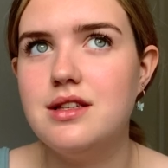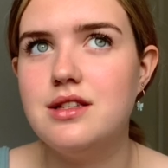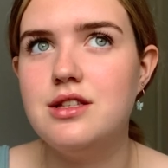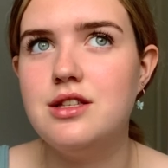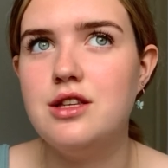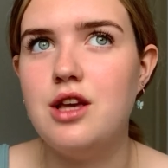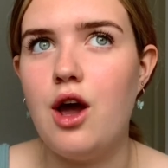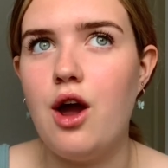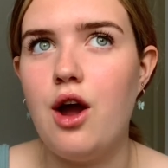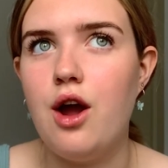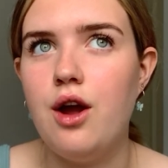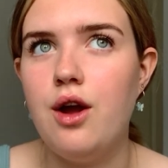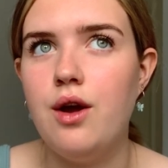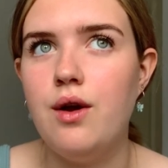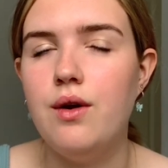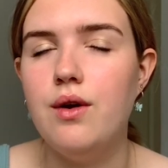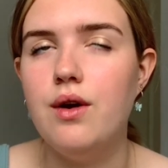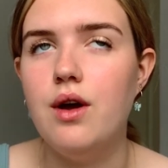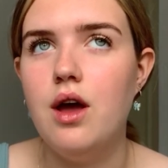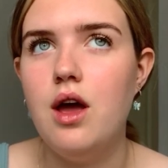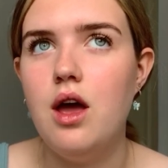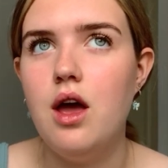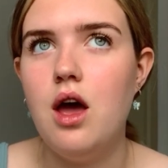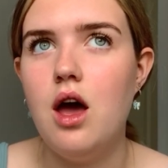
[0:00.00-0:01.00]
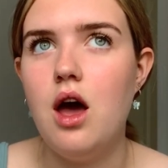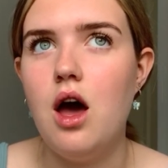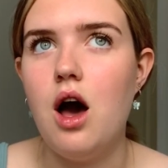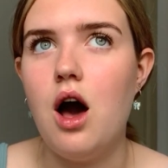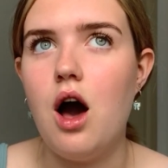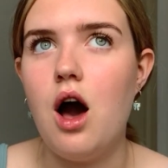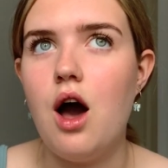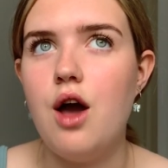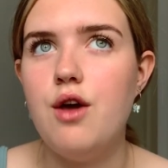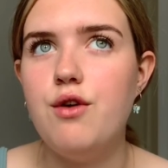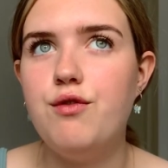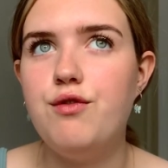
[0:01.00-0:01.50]
So
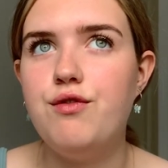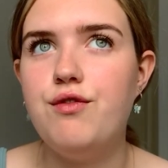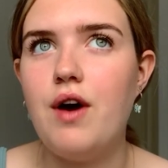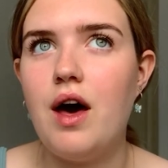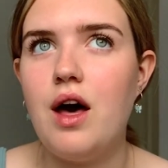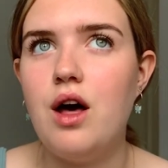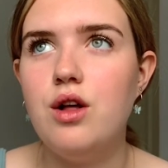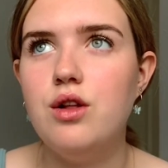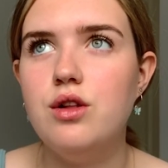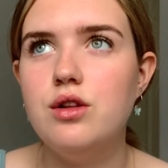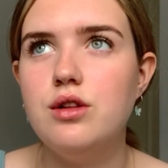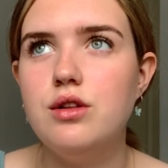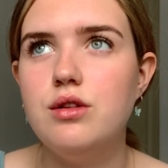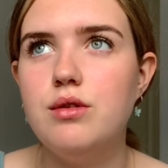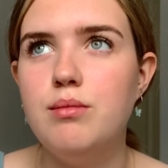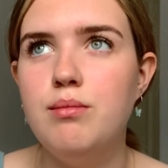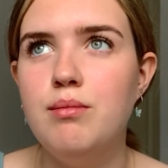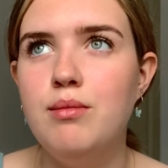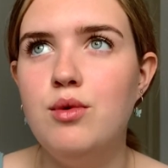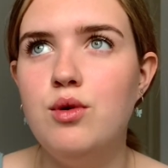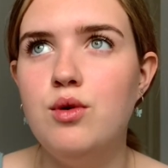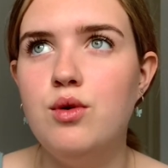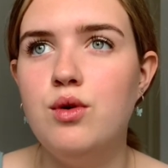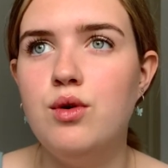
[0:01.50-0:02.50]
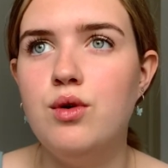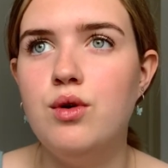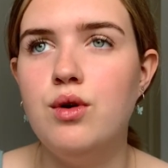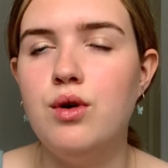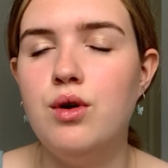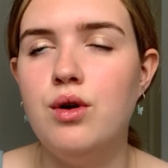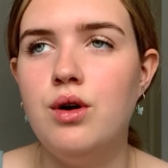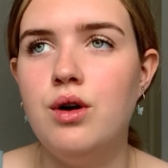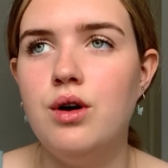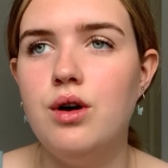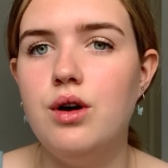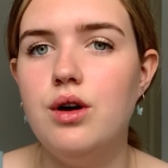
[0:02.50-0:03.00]
I felt
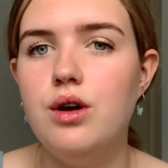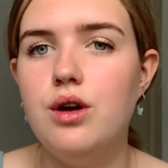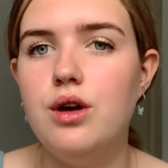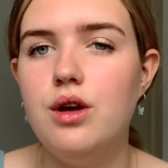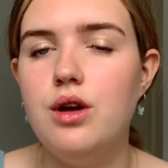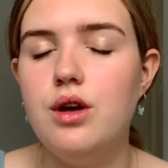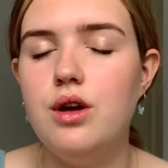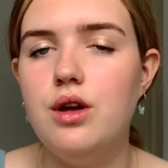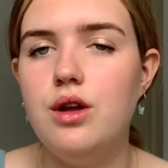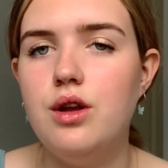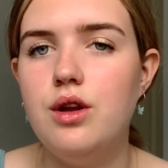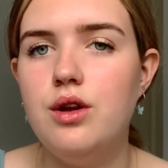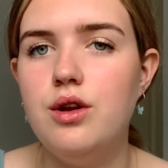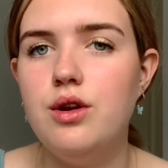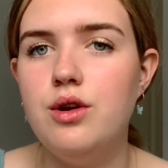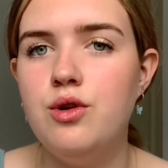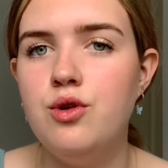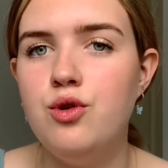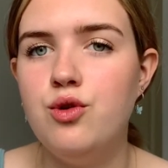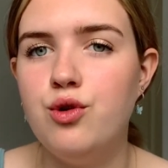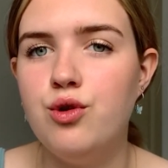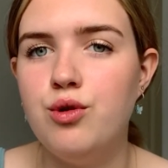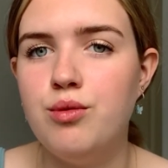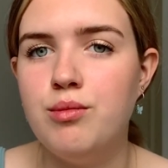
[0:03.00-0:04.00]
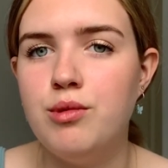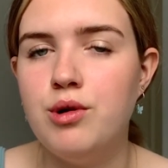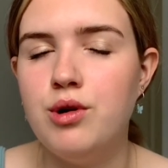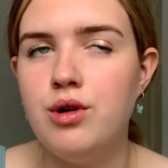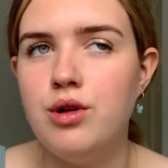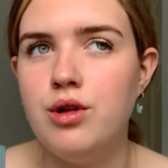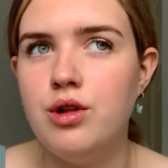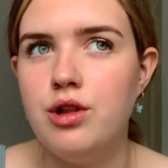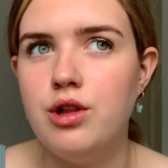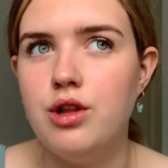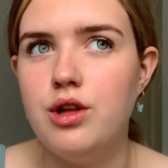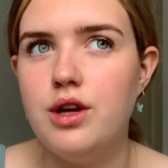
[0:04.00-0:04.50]
more
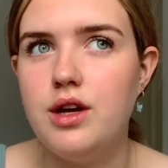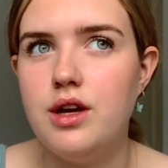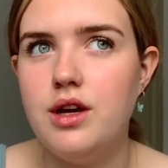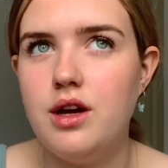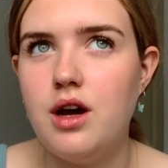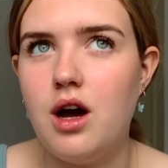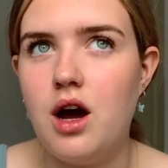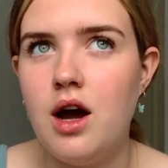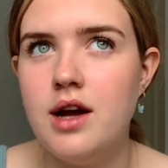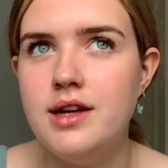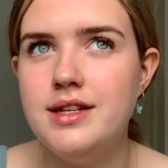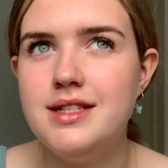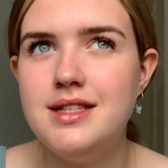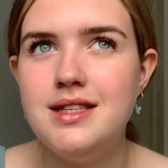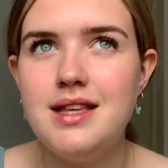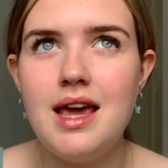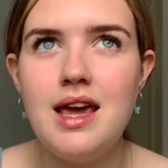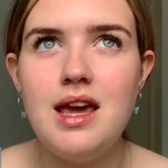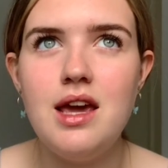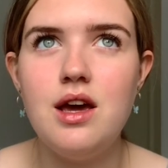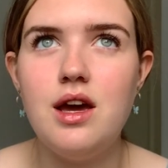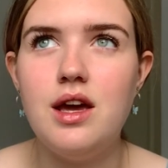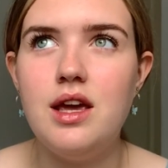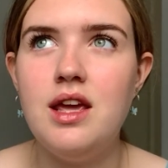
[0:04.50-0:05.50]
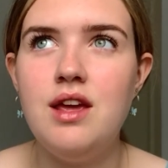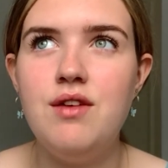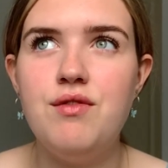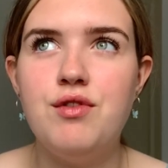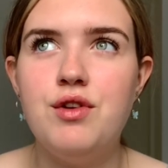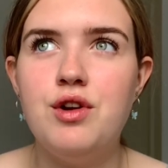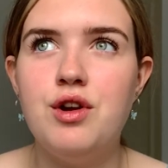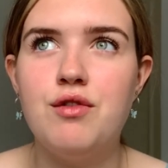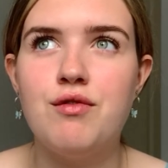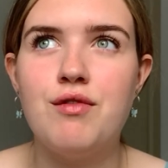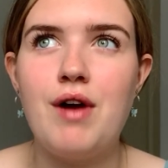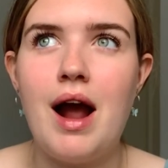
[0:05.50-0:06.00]
normal, I'd say
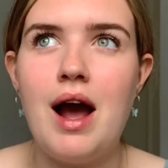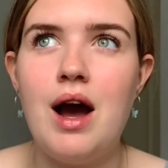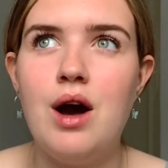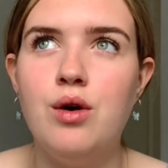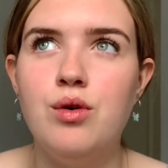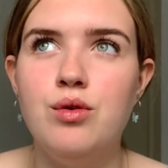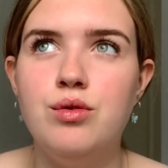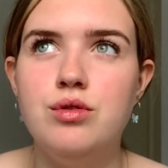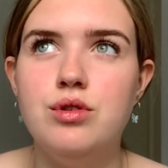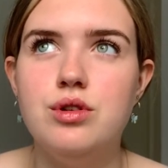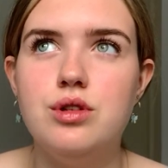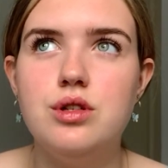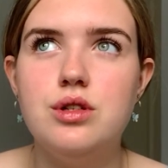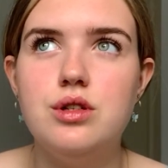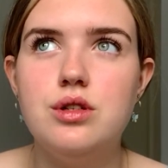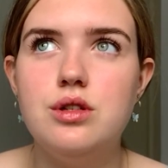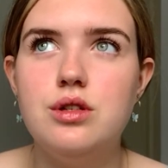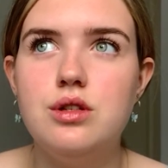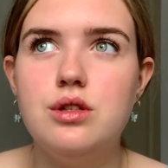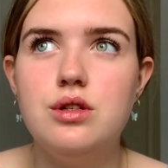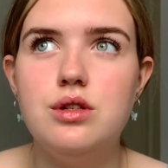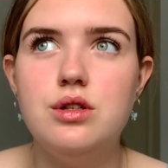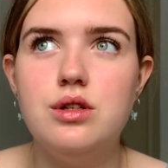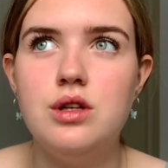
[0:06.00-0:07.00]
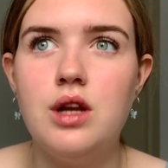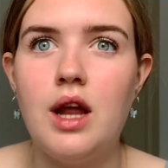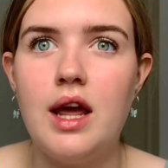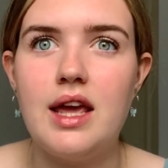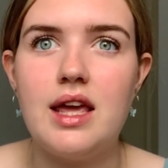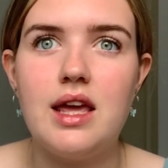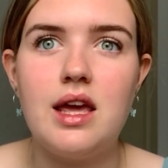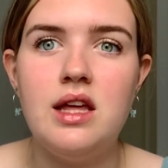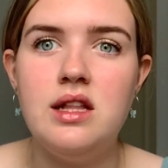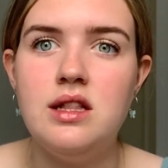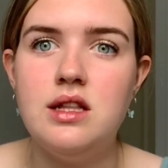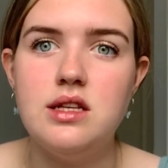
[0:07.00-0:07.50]
even around,
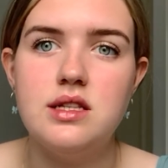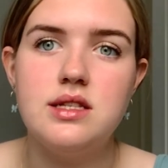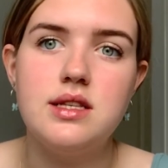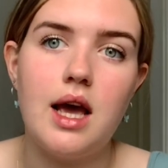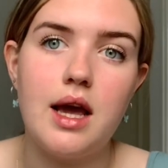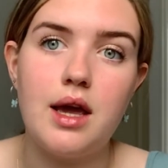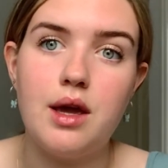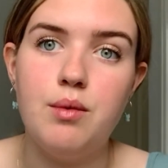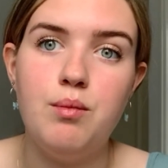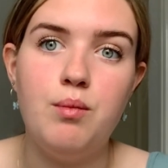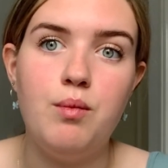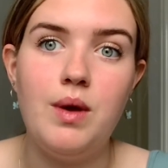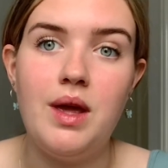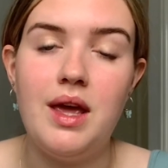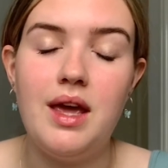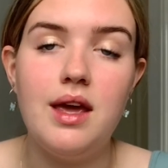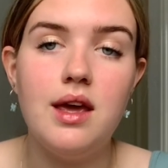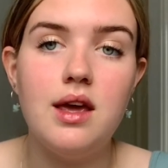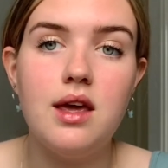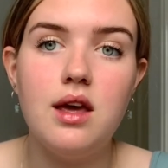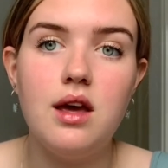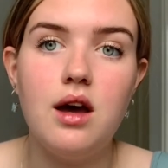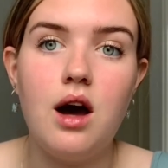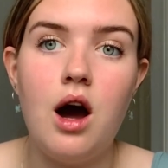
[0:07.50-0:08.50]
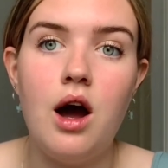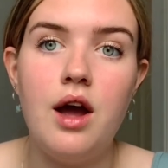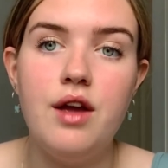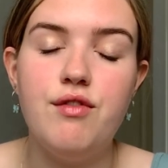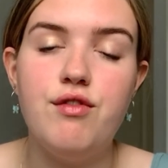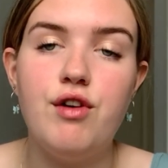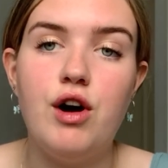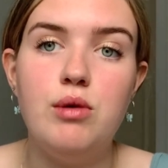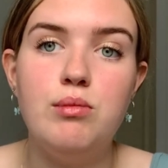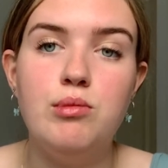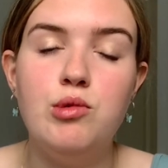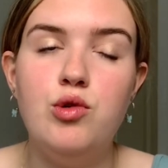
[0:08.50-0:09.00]
like, in the second week, I
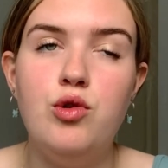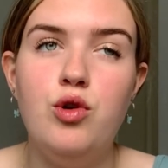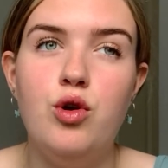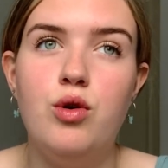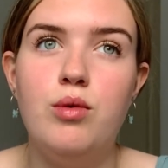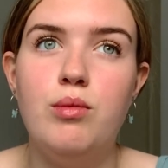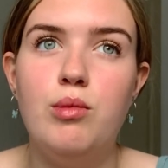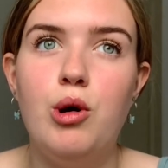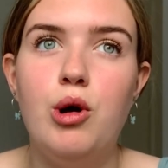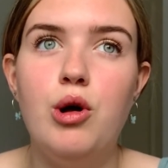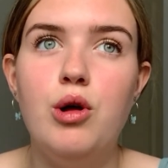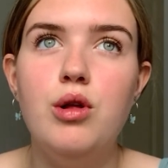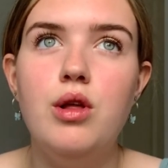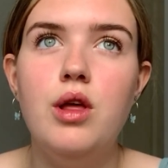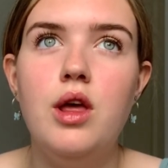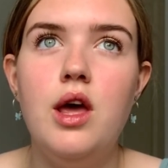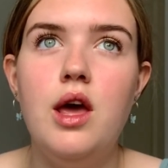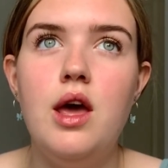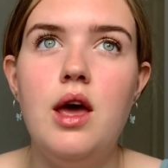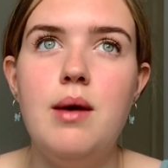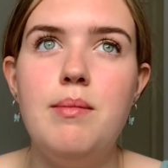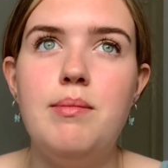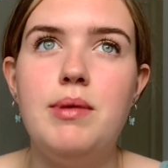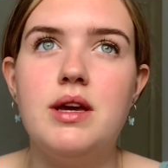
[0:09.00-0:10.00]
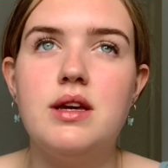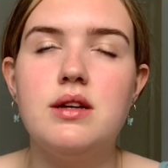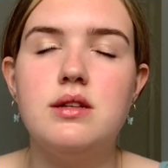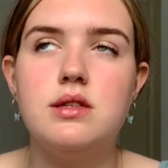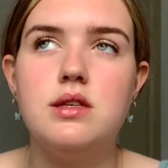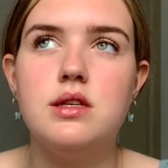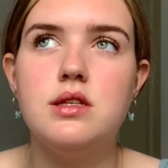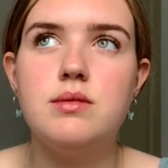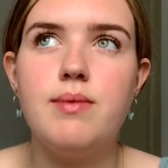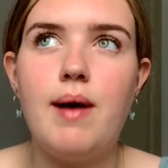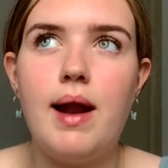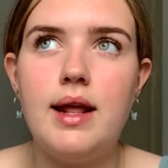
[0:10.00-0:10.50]
felt more normal, because
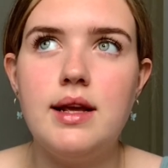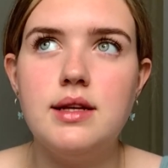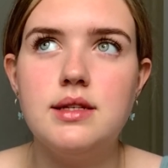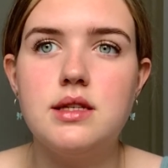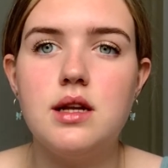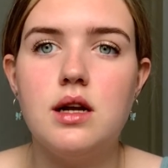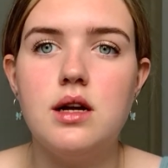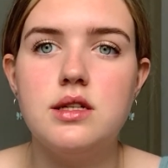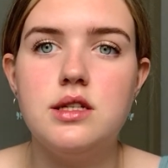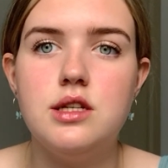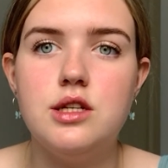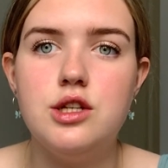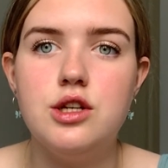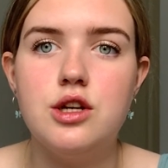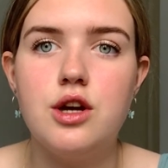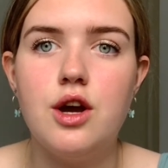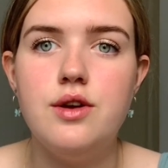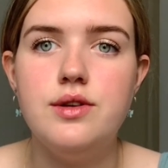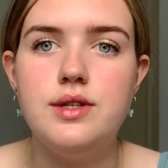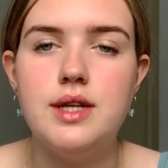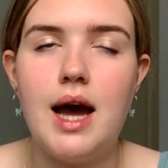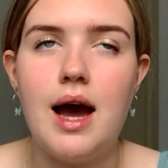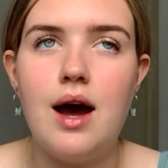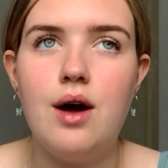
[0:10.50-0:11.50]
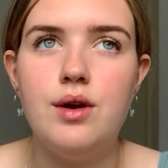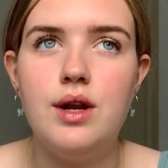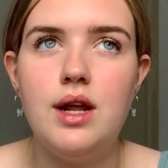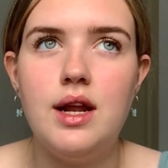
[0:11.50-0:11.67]
the swelling started to go down.